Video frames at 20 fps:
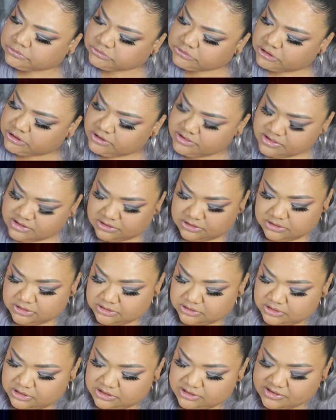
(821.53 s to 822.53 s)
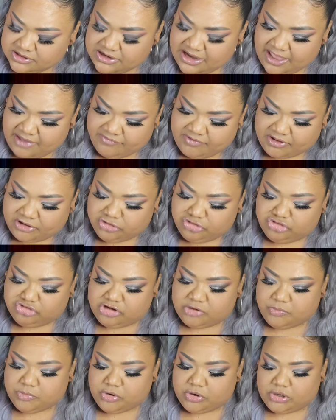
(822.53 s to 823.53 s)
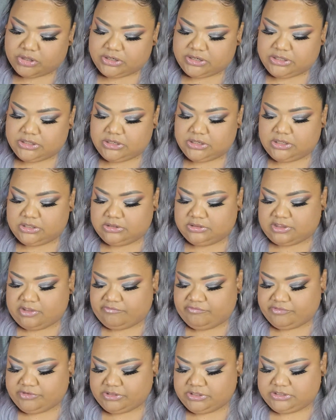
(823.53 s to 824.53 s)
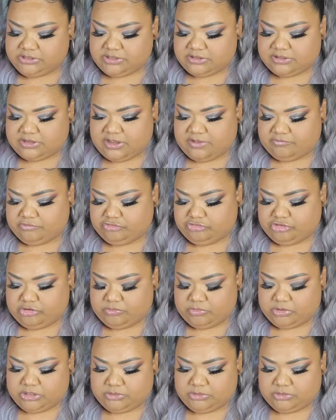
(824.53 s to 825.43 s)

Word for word: It doesn't look... It doesn't have like a shimmer on it. It definitely doesn't have a shimmer.